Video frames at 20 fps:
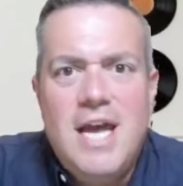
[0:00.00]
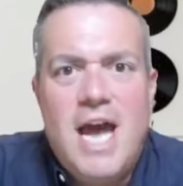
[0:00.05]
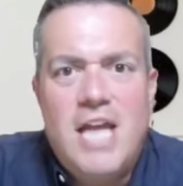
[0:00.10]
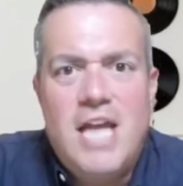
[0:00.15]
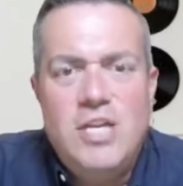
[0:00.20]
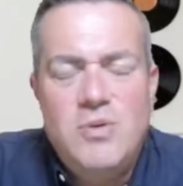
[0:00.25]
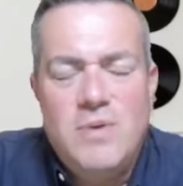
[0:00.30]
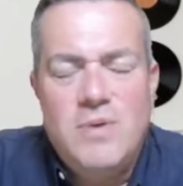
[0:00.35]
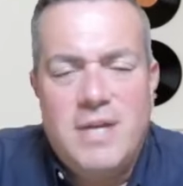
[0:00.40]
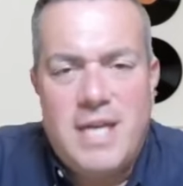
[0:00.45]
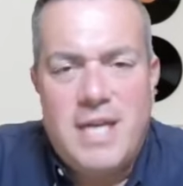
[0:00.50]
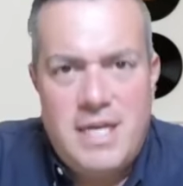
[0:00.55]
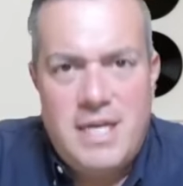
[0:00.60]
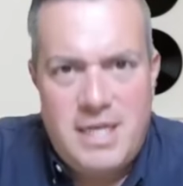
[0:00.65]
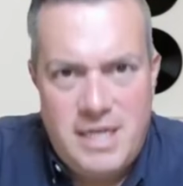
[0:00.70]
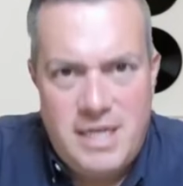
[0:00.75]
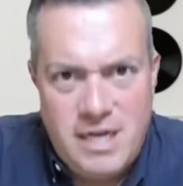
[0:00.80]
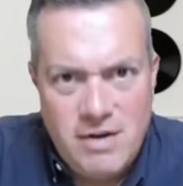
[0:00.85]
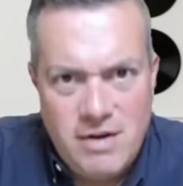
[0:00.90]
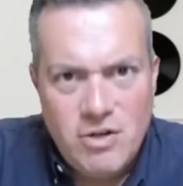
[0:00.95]
and you were
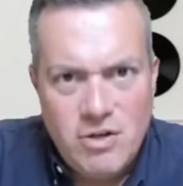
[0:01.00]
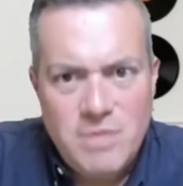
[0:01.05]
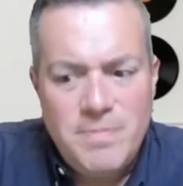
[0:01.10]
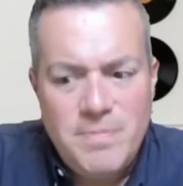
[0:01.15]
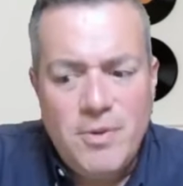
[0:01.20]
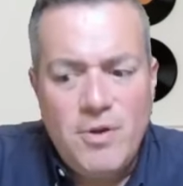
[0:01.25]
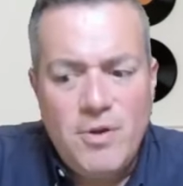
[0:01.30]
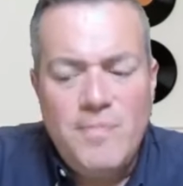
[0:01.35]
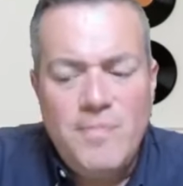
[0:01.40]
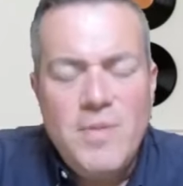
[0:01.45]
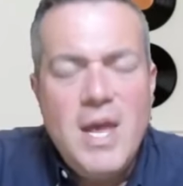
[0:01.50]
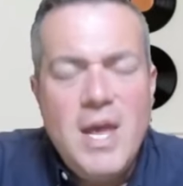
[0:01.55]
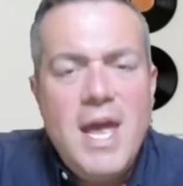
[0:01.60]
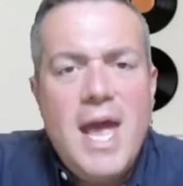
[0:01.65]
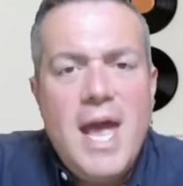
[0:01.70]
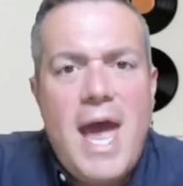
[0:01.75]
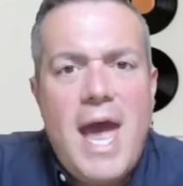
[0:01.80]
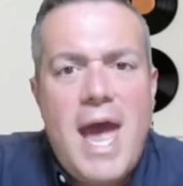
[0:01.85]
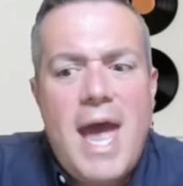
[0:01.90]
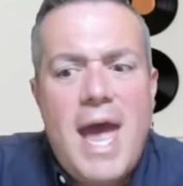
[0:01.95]
getting irritable.
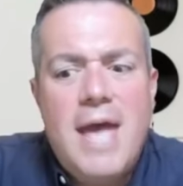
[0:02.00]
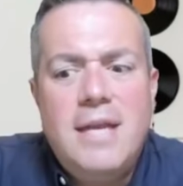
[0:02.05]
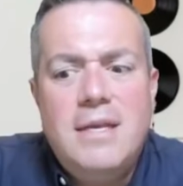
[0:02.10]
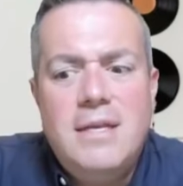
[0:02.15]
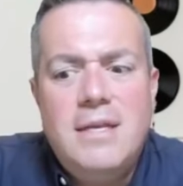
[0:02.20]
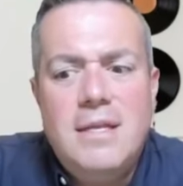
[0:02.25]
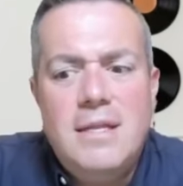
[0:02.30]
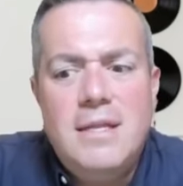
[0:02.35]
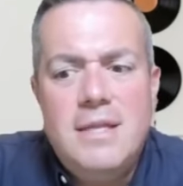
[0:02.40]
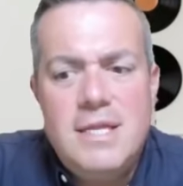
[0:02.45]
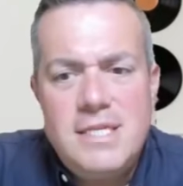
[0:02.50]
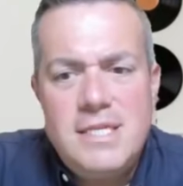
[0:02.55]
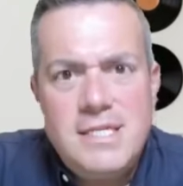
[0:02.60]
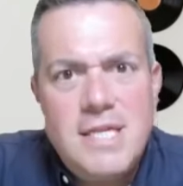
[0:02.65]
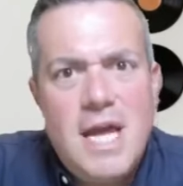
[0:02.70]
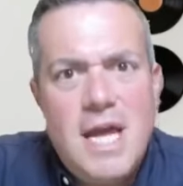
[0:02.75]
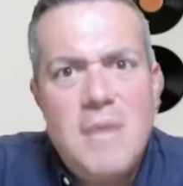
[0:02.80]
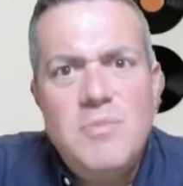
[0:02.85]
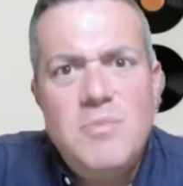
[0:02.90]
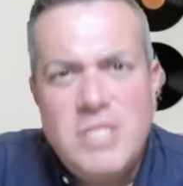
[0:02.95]
And this
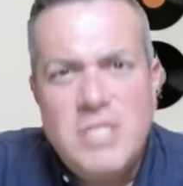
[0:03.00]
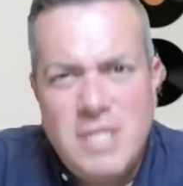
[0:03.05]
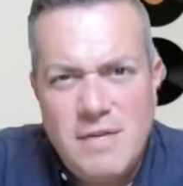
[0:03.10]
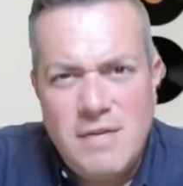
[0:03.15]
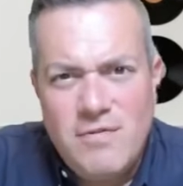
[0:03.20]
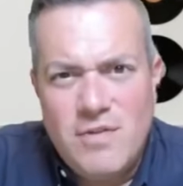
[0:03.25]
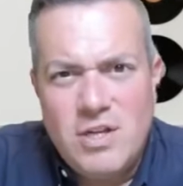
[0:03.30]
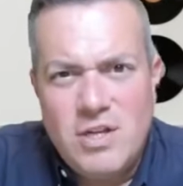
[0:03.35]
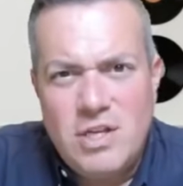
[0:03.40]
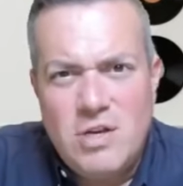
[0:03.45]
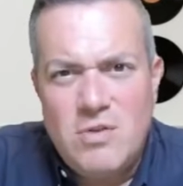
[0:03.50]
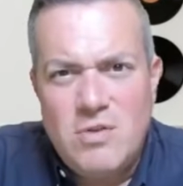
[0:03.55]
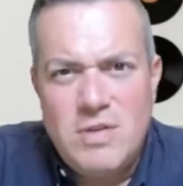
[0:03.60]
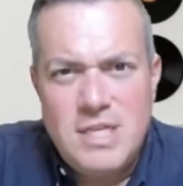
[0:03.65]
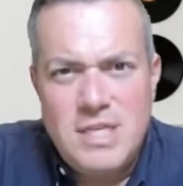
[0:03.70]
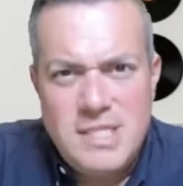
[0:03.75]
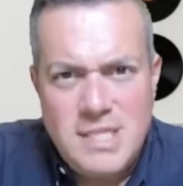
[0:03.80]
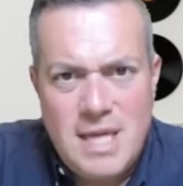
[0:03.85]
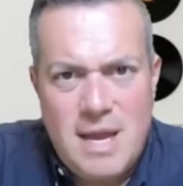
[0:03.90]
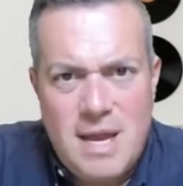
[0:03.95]
time was different. You know,
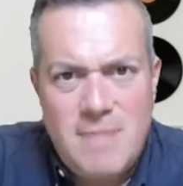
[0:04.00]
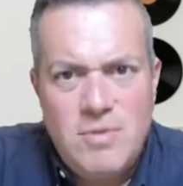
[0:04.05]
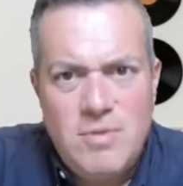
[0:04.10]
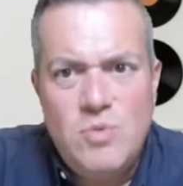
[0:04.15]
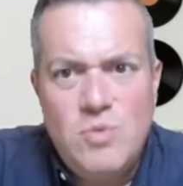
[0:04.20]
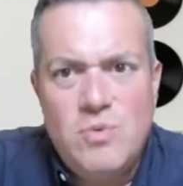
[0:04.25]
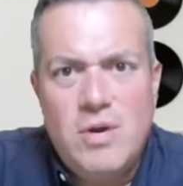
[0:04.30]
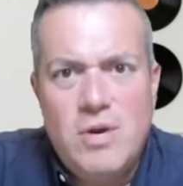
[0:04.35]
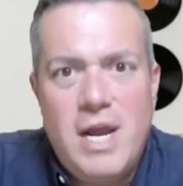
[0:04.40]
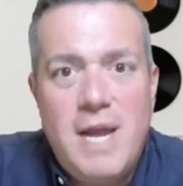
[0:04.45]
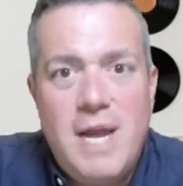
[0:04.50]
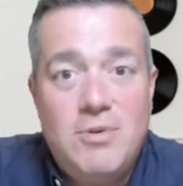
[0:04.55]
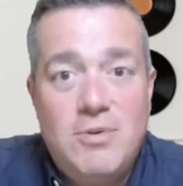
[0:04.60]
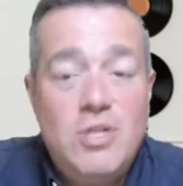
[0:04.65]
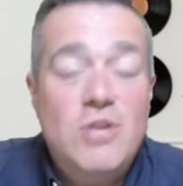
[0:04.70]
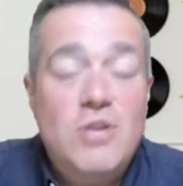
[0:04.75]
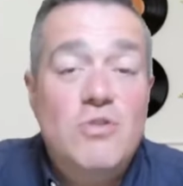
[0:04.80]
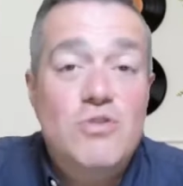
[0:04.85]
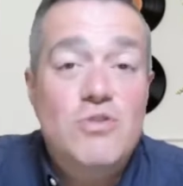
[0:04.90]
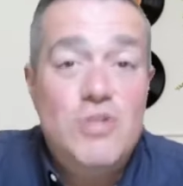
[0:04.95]
this time you were able to
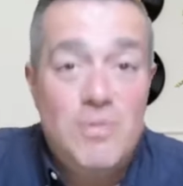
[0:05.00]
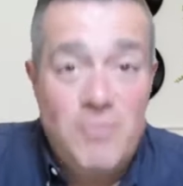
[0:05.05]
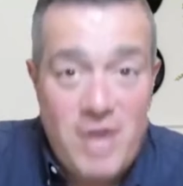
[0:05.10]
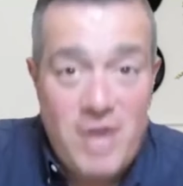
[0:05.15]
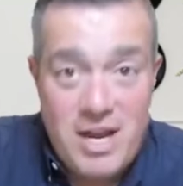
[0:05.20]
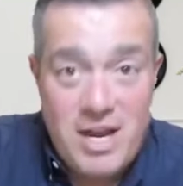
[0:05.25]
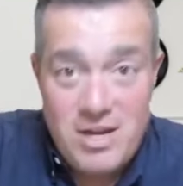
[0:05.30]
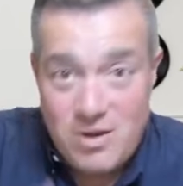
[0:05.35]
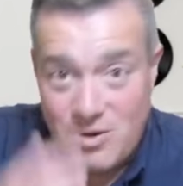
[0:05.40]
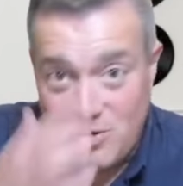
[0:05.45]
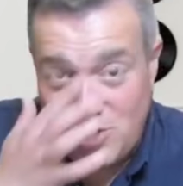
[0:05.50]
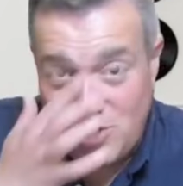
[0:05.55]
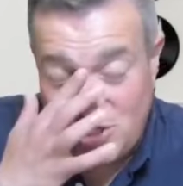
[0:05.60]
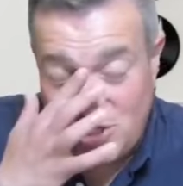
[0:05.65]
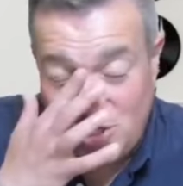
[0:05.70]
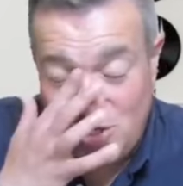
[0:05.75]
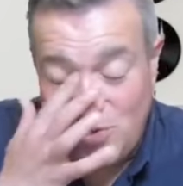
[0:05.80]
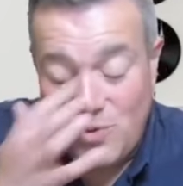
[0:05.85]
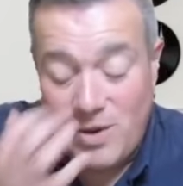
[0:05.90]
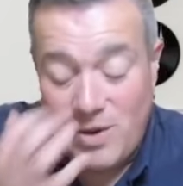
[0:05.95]
use your brain coach
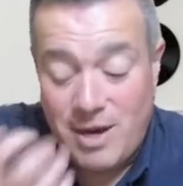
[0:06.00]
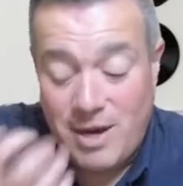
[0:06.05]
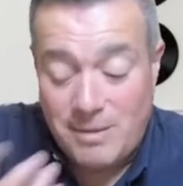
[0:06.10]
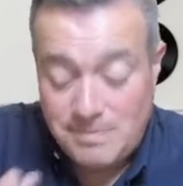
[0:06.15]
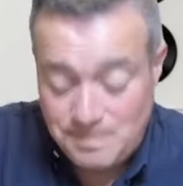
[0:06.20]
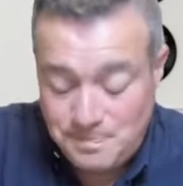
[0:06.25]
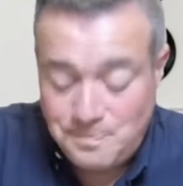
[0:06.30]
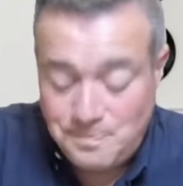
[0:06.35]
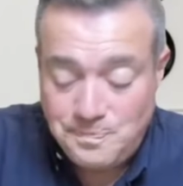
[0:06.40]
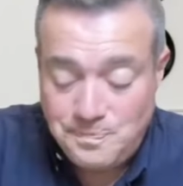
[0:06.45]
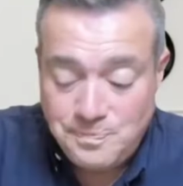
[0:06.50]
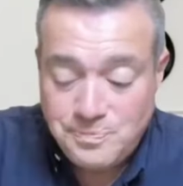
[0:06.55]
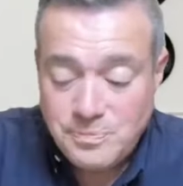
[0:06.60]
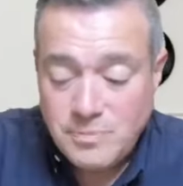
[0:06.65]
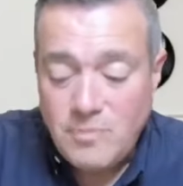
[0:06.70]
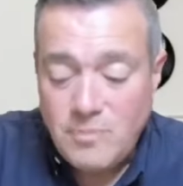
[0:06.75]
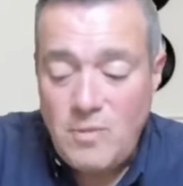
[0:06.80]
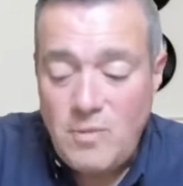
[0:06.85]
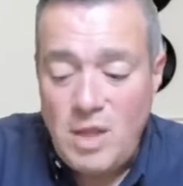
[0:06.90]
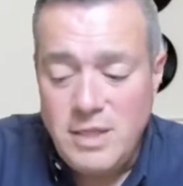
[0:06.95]
to, um,
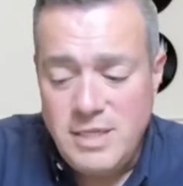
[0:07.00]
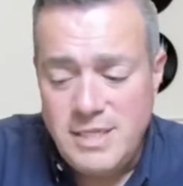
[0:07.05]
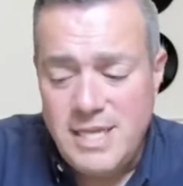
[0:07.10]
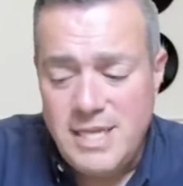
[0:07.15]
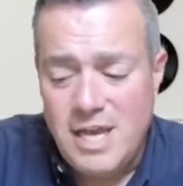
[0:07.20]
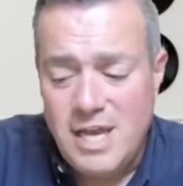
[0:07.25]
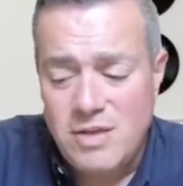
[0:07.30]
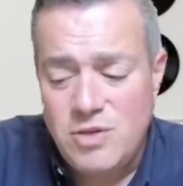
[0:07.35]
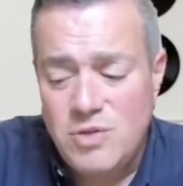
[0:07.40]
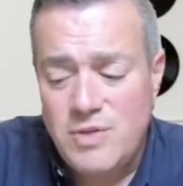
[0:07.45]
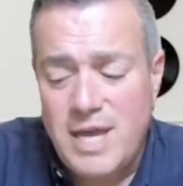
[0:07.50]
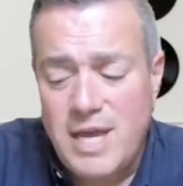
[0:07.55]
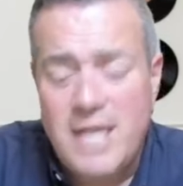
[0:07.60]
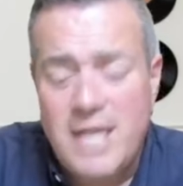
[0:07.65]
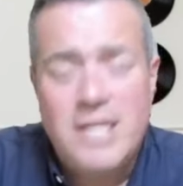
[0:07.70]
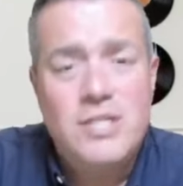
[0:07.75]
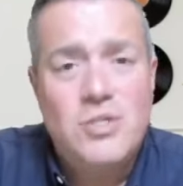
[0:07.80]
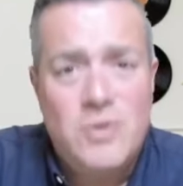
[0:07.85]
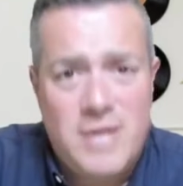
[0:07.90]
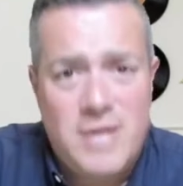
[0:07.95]
to tell you that
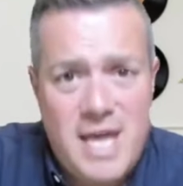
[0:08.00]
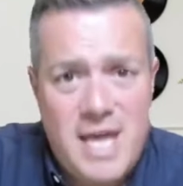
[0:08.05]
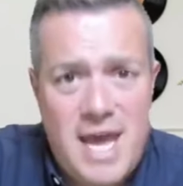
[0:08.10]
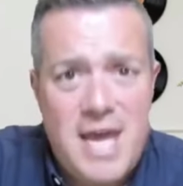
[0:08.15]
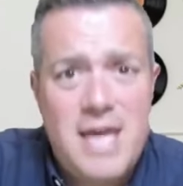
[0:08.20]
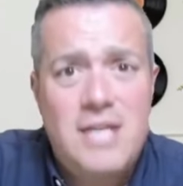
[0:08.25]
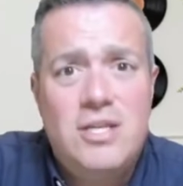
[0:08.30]
it's okay.